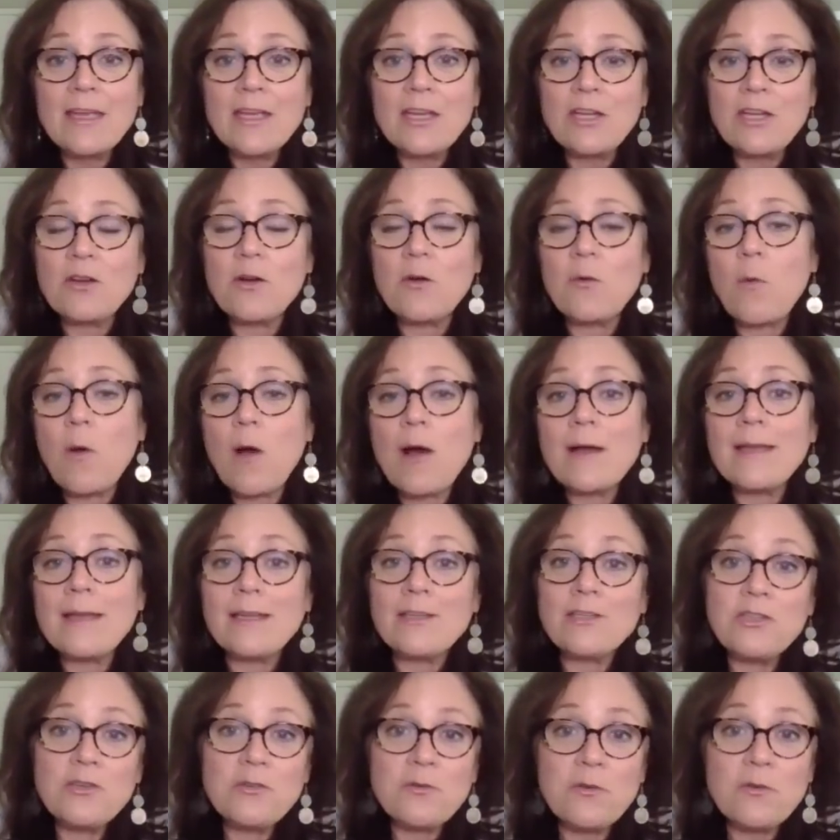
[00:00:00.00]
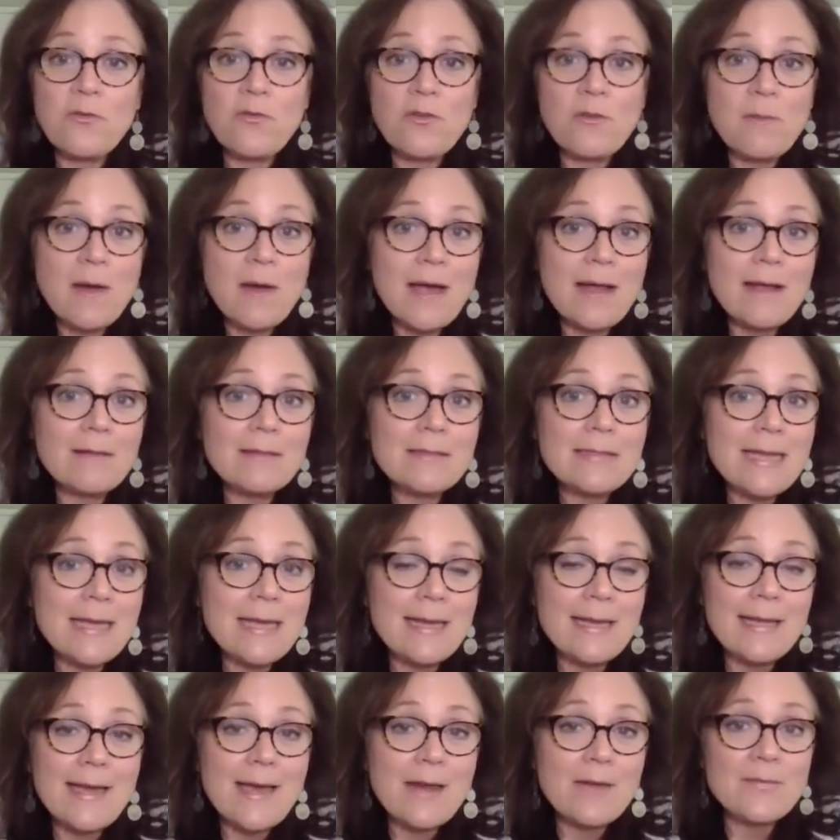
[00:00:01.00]
walking 2 or 3 miles
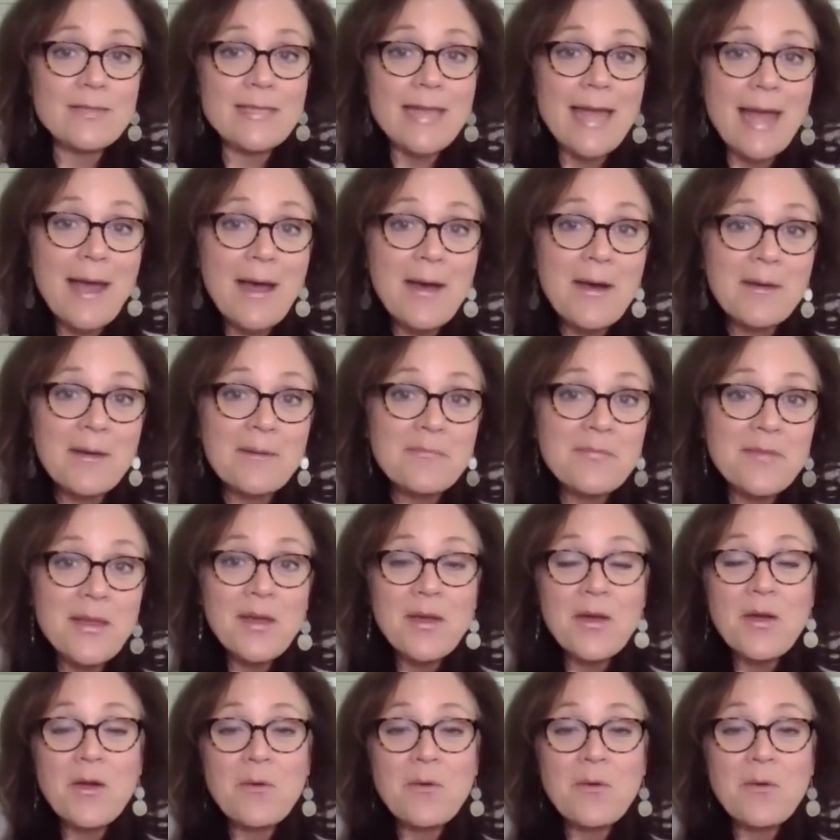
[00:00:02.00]
heading out of town,